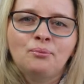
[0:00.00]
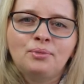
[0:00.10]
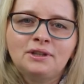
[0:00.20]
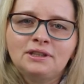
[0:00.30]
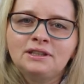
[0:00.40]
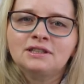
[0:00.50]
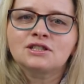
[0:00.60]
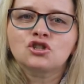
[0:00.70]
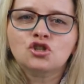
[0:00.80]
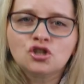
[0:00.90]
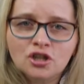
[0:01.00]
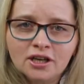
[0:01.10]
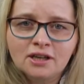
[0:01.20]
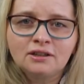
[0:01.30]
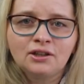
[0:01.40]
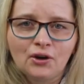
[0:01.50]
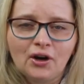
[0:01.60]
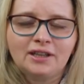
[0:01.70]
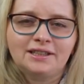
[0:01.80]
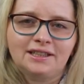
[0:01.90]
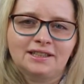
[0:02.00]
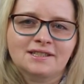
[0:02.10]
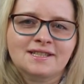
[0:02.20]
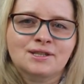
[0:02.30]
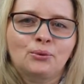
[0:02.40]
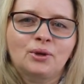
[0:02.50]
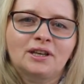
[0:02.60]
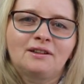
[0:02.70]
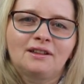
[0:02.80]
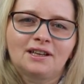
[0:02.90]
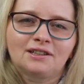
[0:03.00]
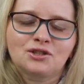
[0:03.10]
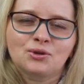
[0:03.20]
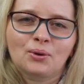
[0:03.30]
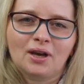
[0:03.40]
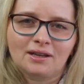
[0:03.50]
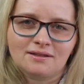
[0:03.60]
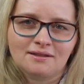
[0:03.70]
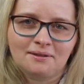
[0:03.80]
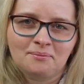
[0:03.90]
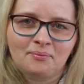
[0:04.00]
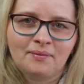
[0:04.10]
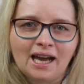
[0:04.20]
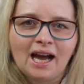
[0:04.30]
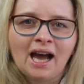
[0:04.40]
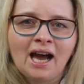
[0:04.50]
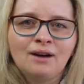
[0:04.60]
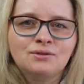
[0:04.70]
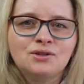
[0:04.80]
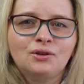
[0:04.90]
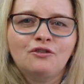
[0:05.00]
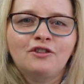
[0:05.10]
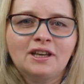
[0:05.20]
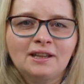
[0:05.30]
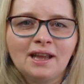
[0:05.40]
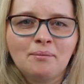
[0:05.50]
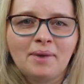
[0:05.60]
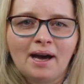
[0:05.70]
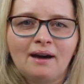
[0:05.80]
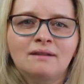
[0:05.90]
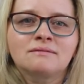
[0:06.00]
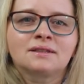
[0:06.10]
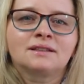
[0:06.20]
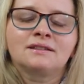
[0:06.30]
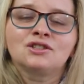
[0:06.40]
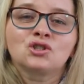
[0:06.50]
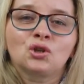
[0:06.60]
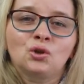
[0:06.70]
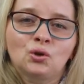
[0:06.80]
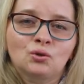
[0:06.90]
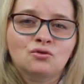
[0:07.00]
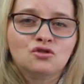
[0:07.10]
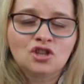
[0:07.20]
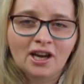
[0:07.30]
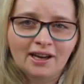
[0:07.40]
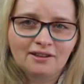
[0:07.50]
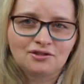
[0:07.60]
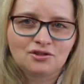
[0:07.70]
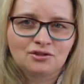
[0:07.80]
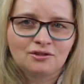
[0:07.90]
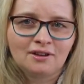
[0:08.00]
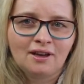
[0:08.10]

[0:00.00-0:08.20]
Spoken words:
Please share your ideas so we can learn together. How do you feel about this huge change?